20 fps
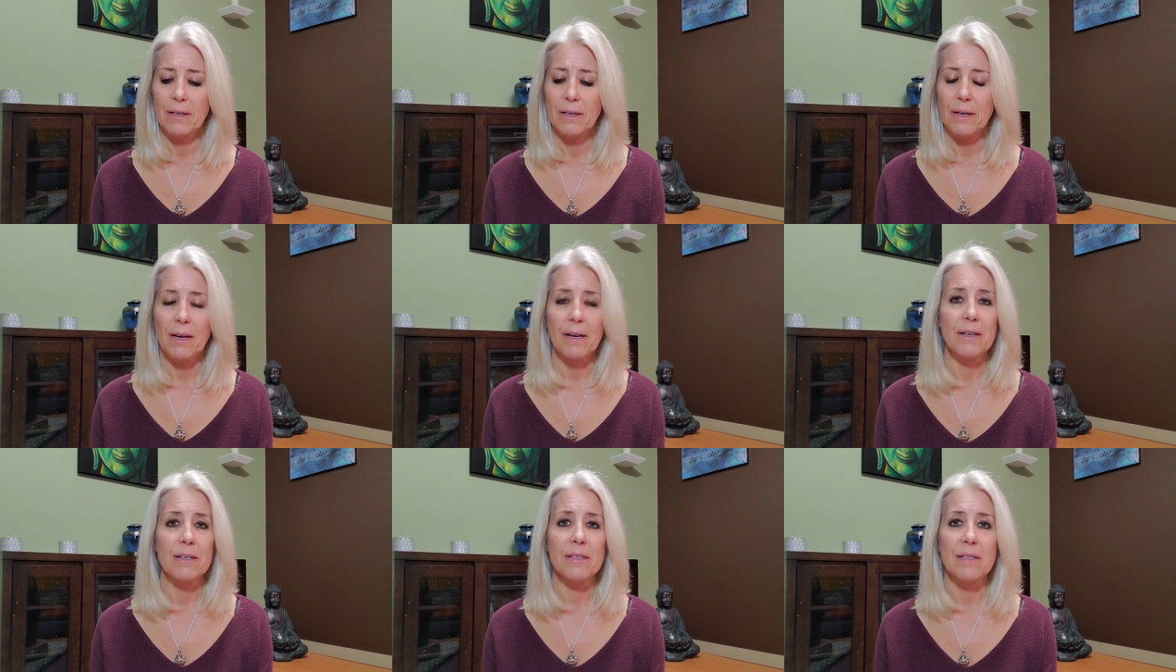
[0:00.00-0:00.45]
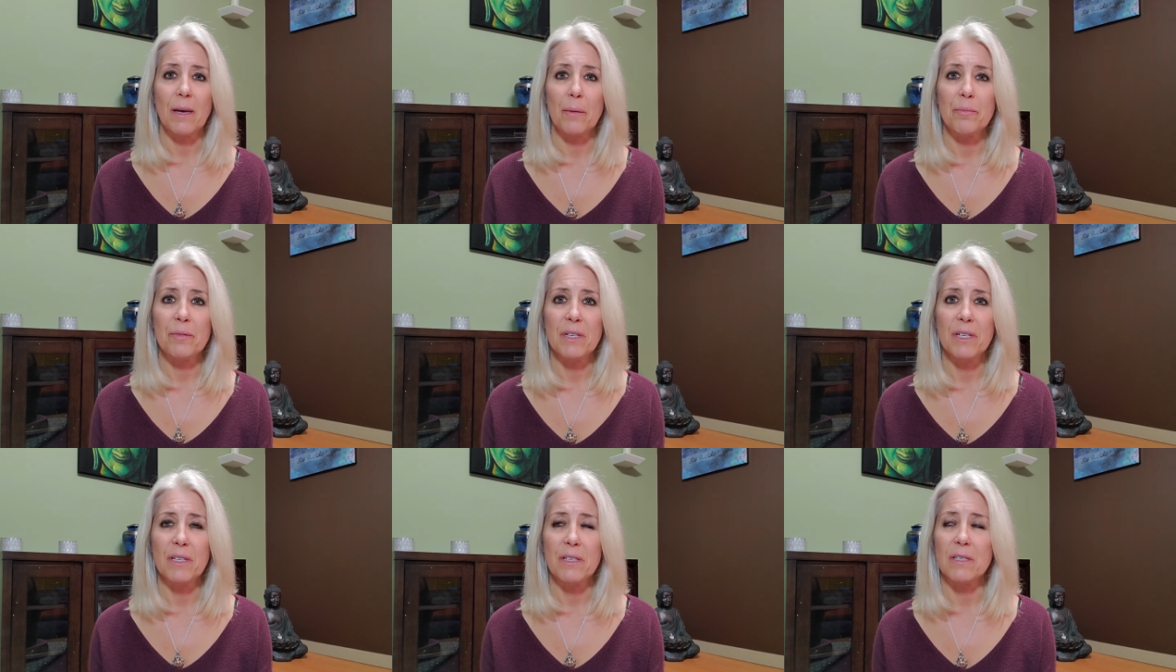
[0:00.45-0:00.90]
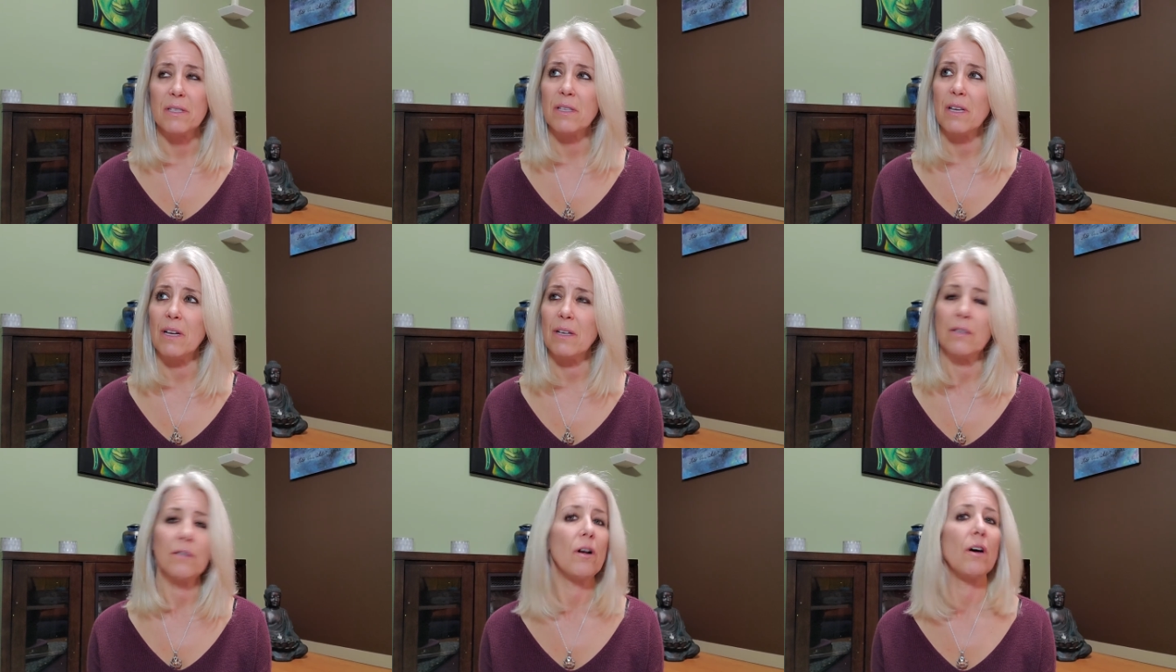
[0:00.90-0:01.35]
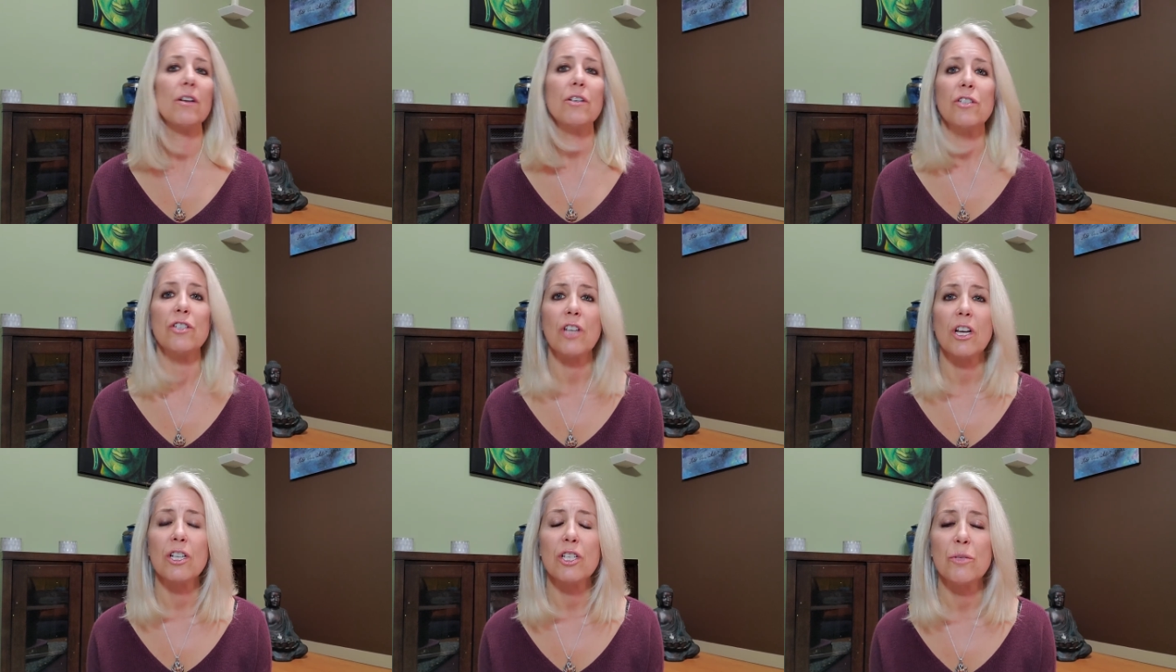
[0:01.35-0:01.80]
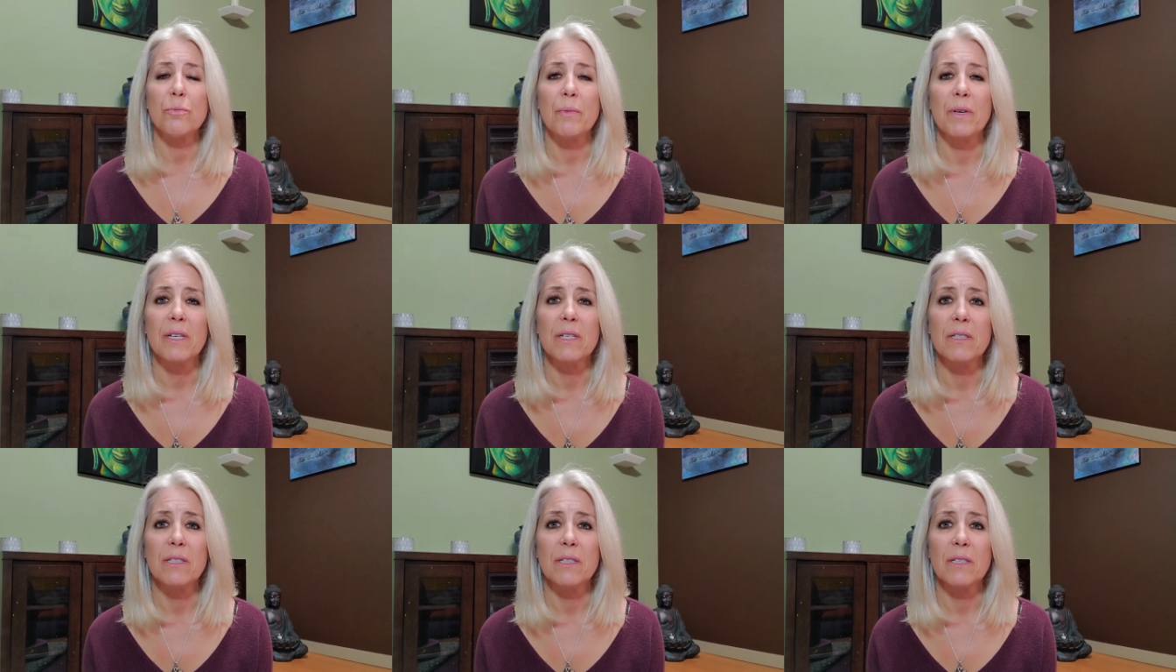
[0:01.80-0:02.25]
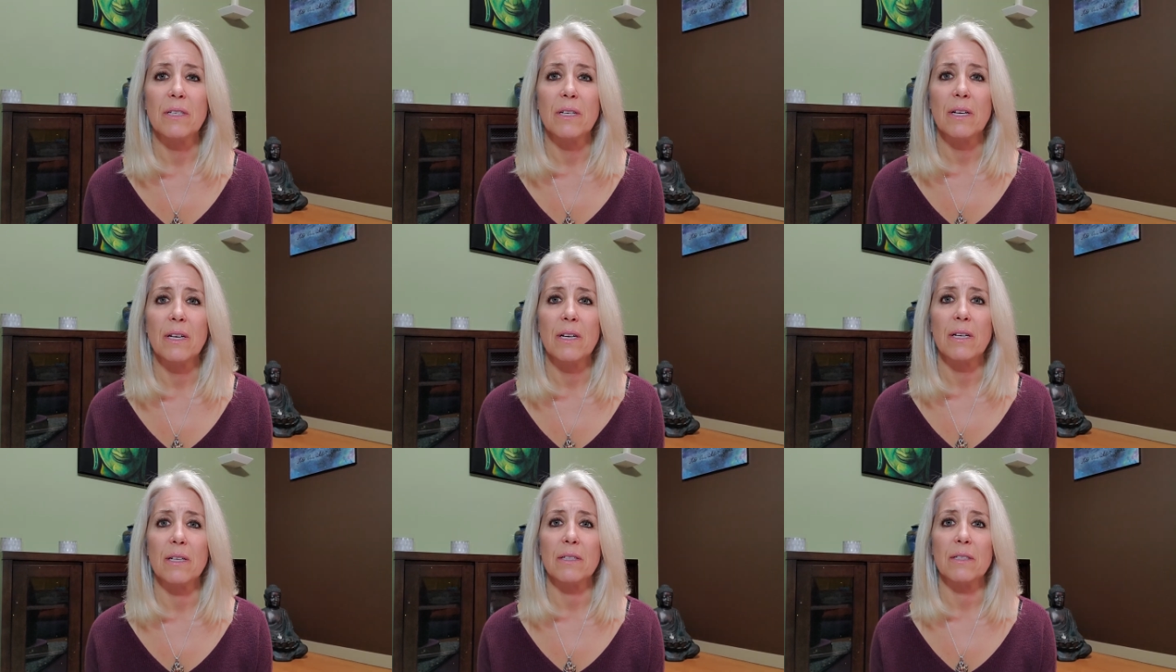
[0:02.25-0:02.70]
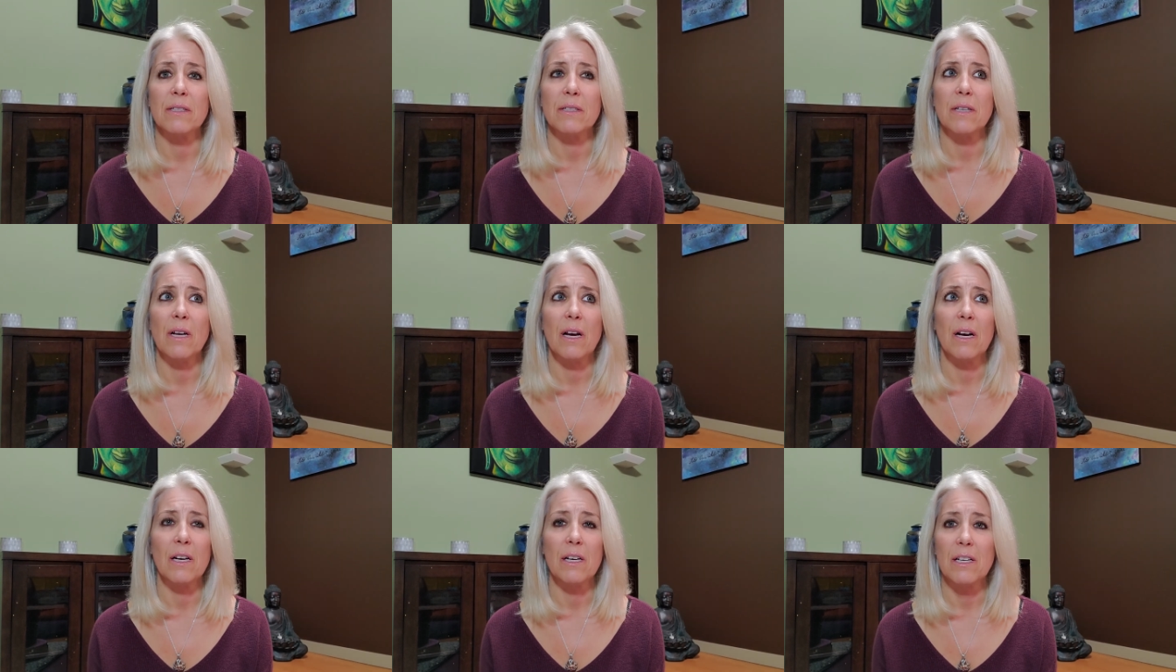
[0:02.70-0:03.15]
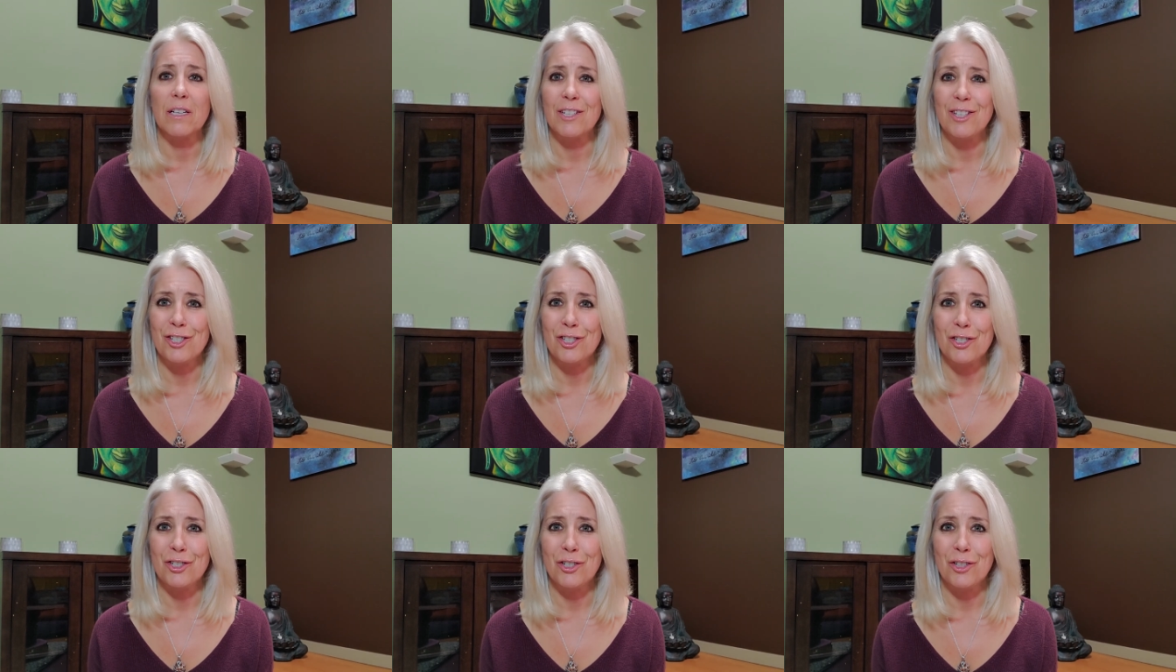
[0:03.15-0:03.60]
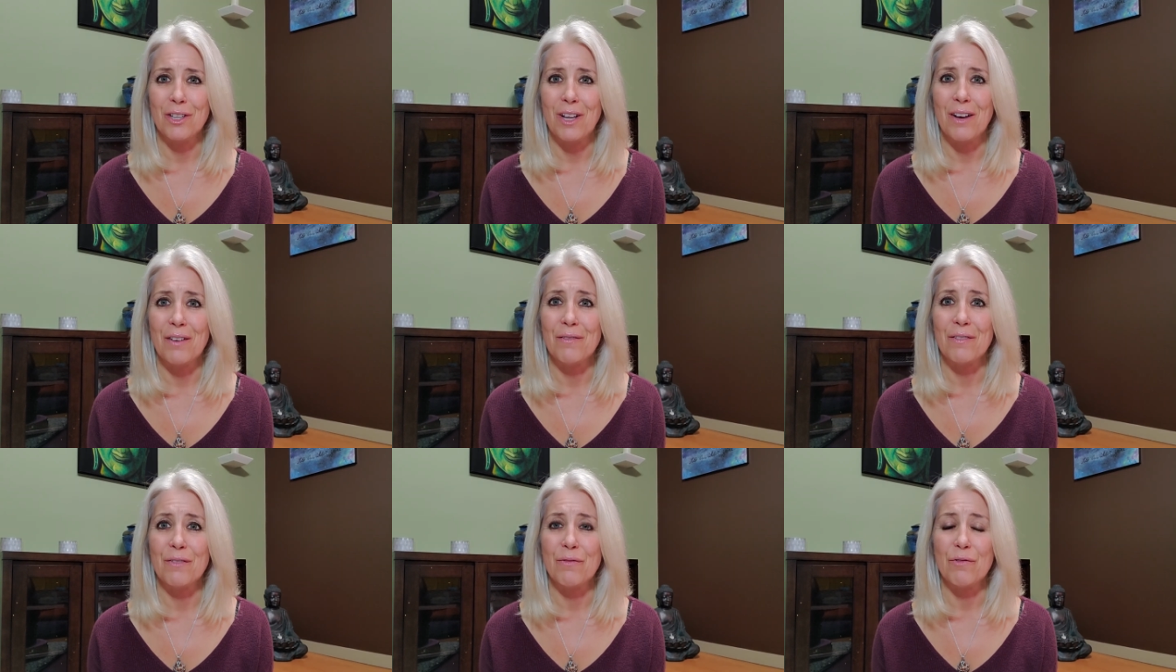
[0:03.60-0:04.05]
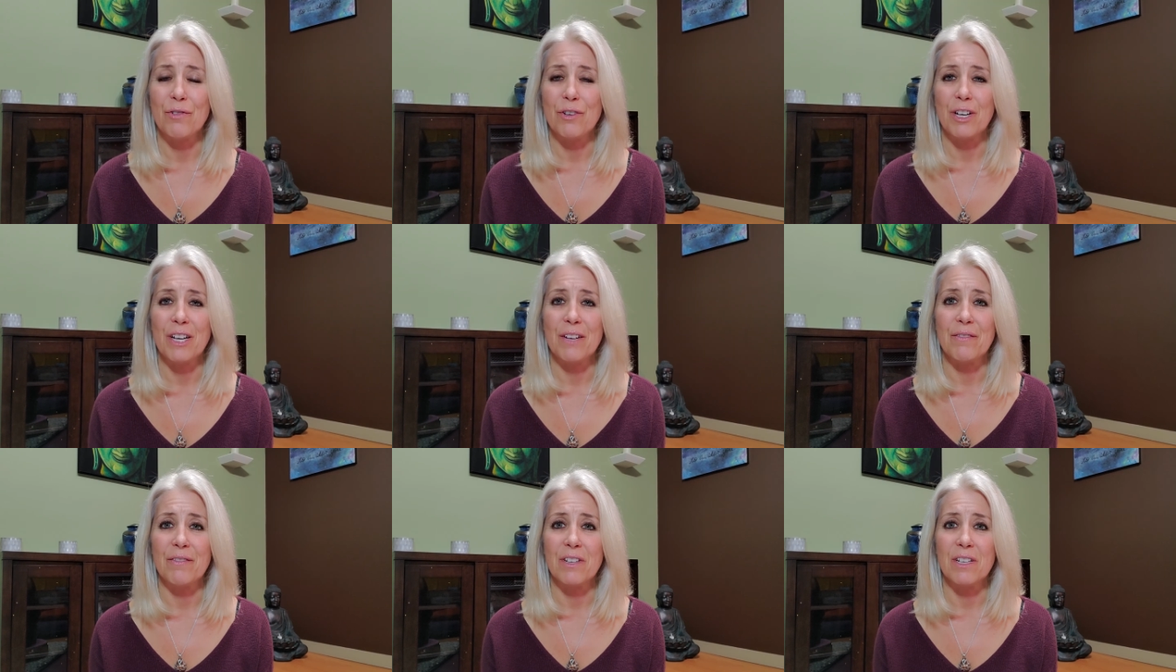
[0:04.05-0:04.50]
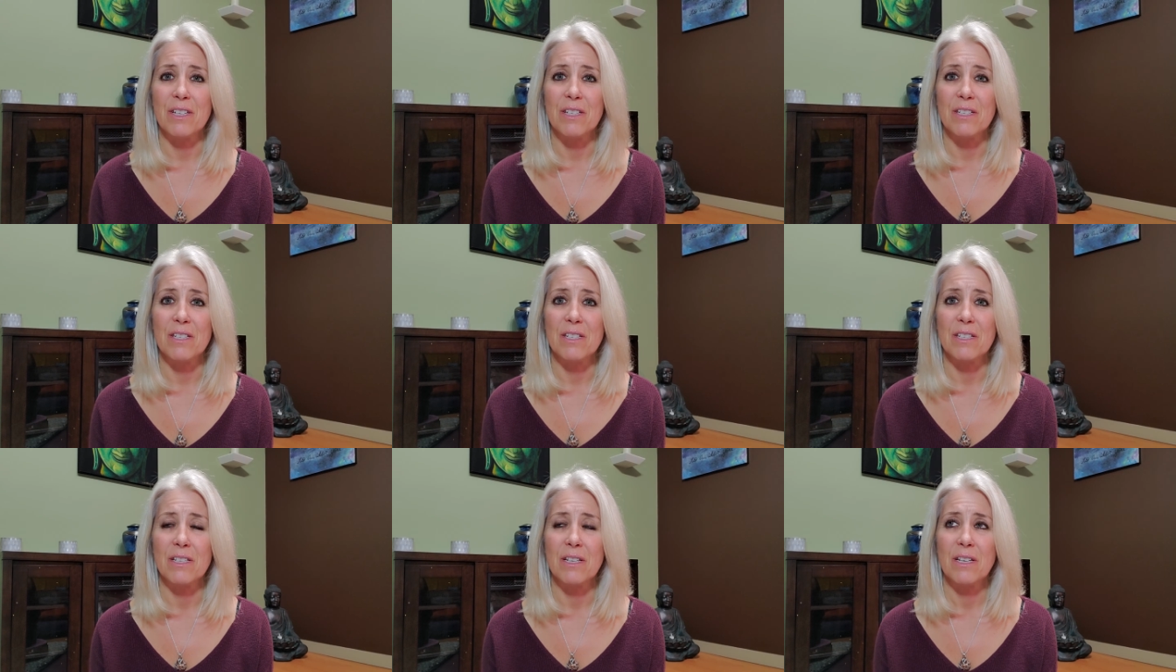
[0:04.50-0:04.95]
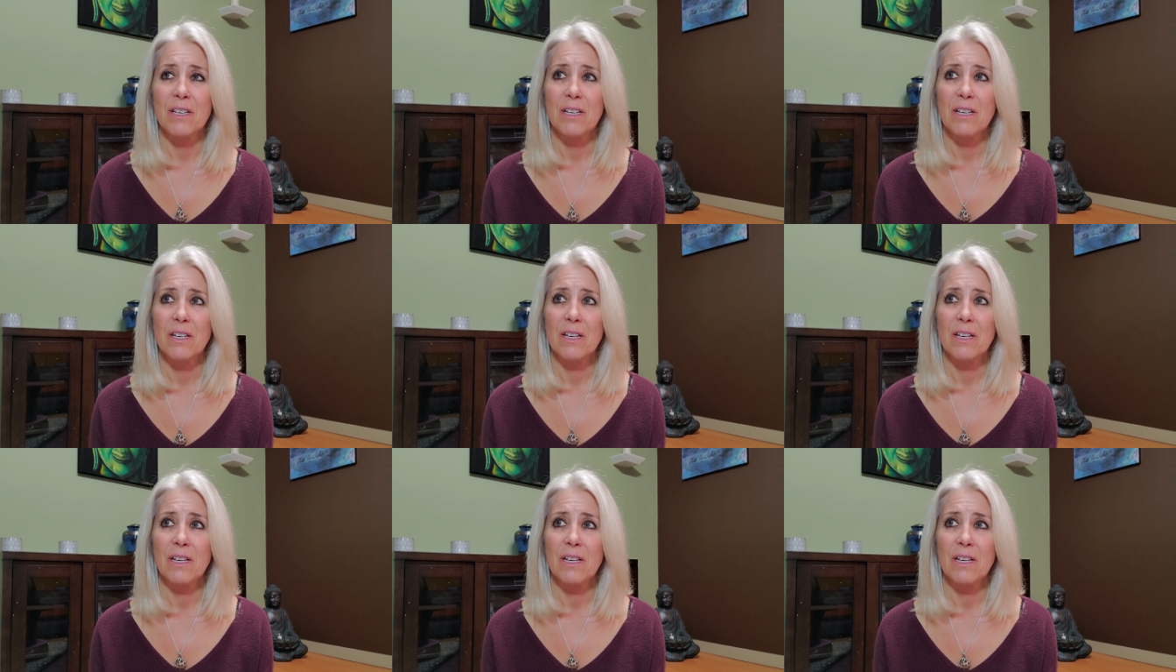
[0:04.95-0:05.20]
acceptance, and non judgment, and unconditional love and forgiveness.